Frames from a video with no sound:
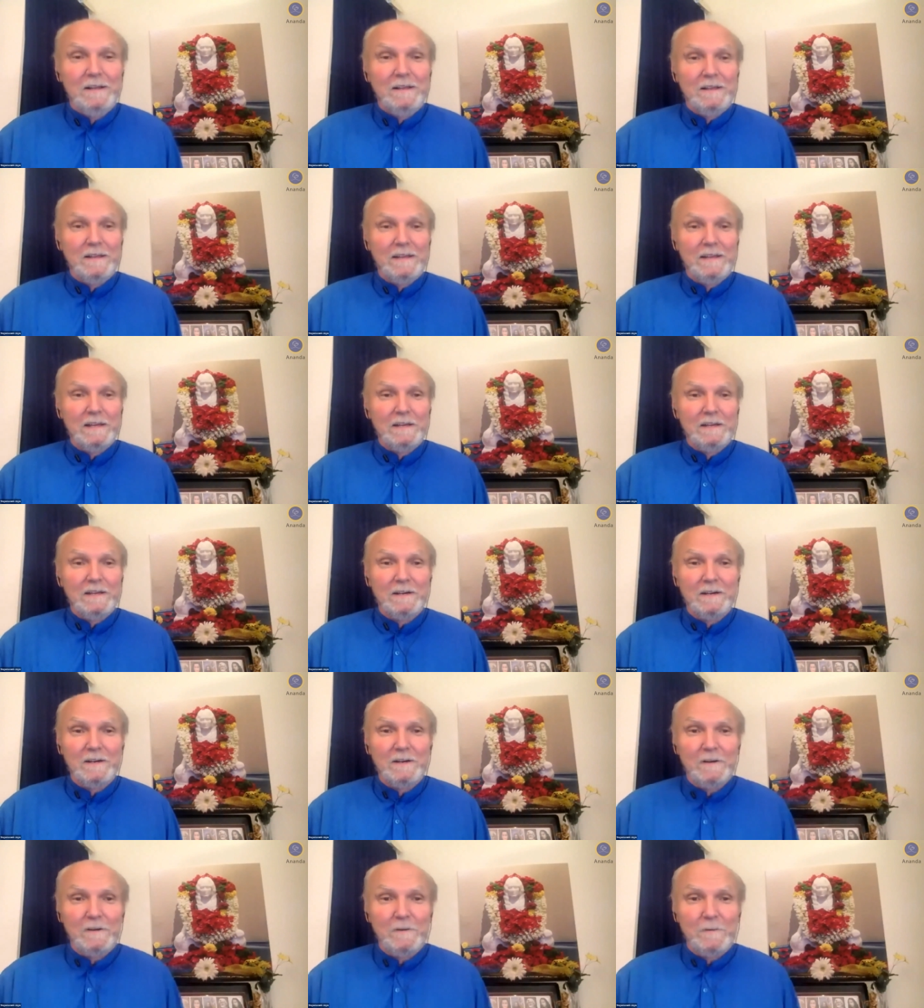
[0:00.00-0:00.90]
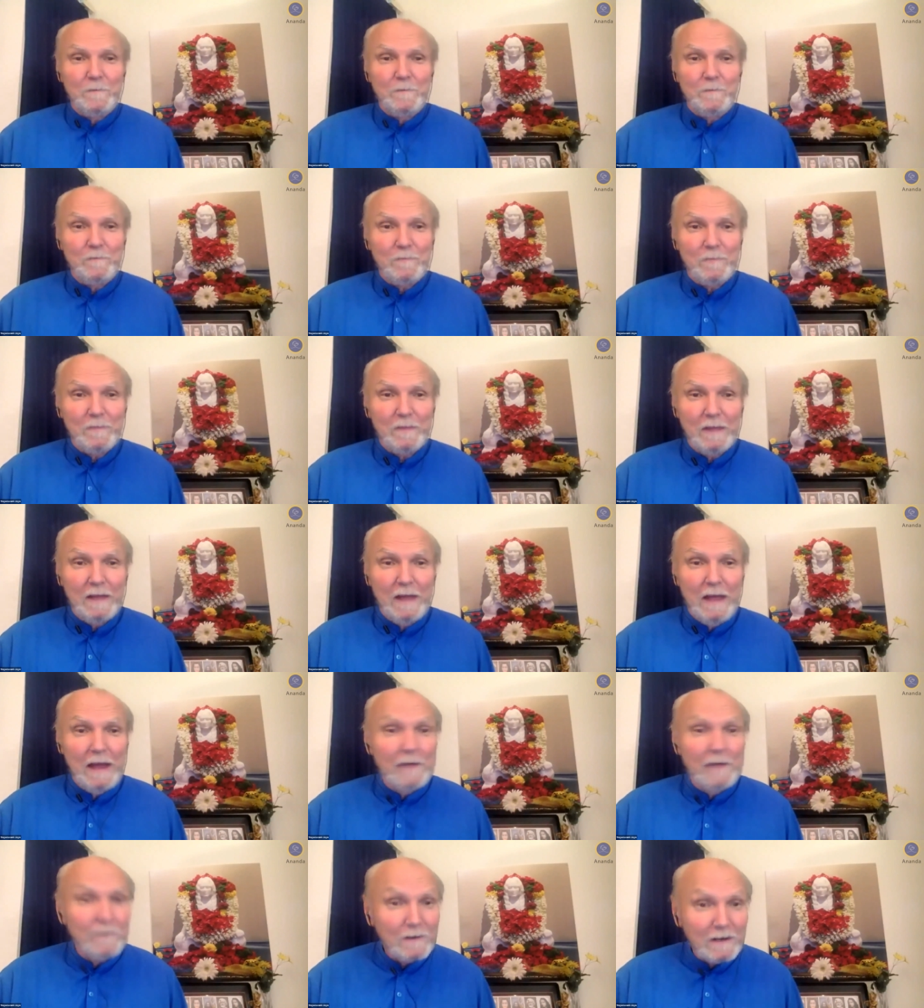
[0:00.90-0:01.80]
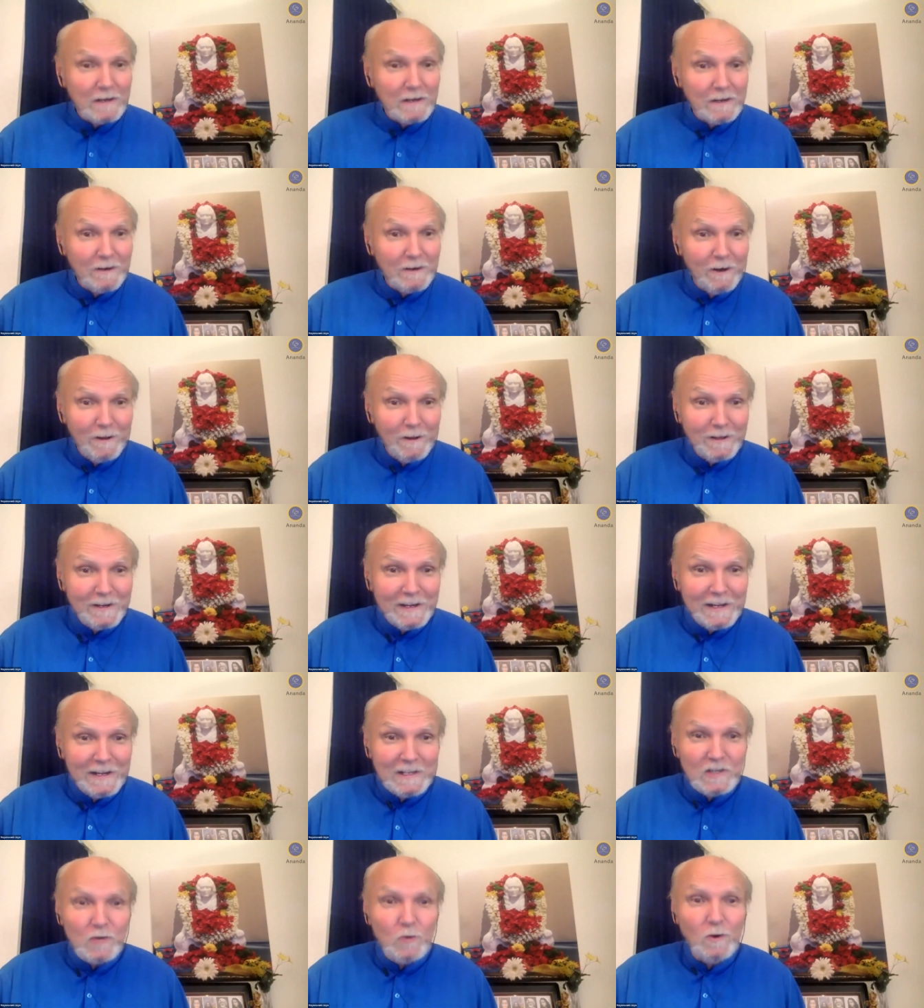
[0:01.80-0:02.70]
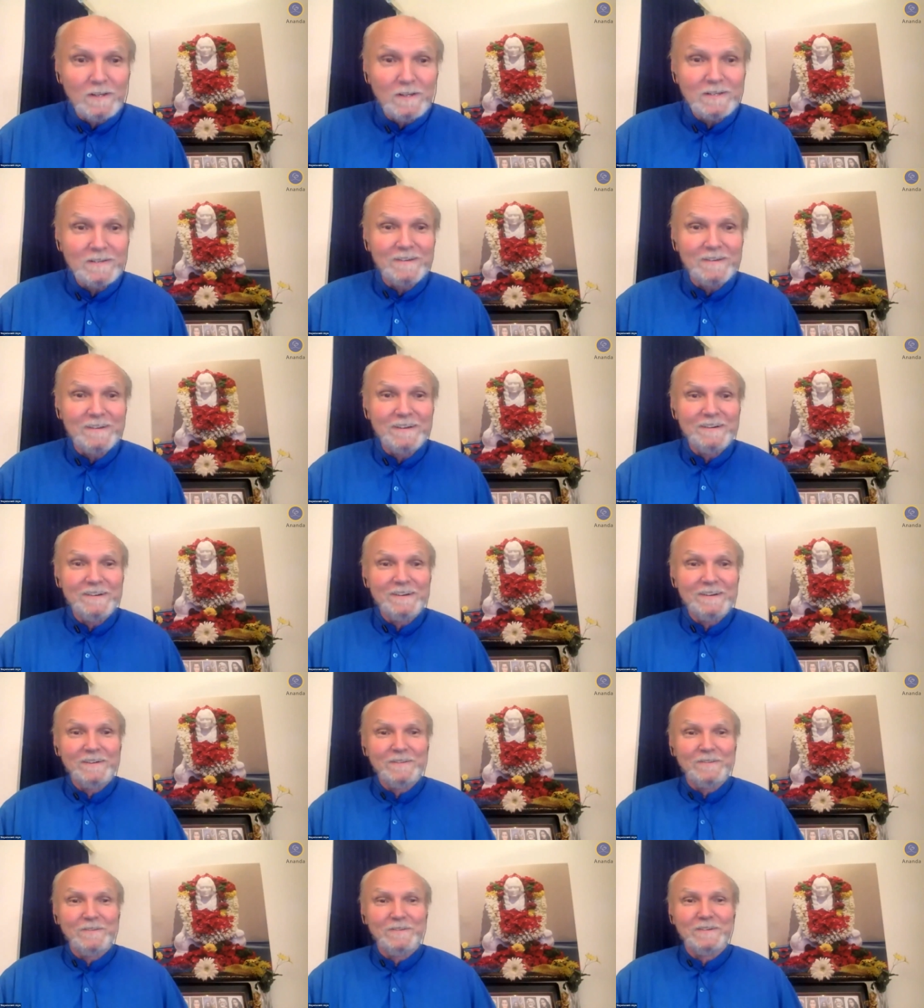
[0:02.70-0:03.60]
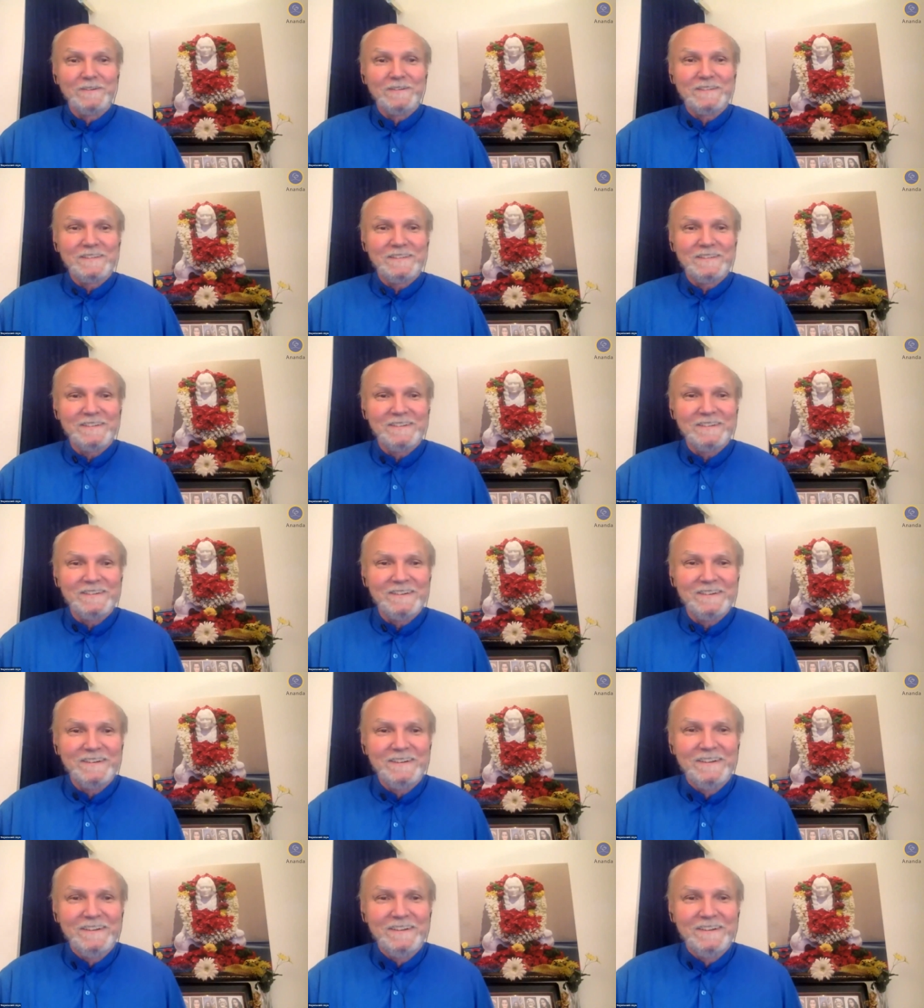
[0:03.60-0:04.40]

the African holidays, Kwanzaa. There's, I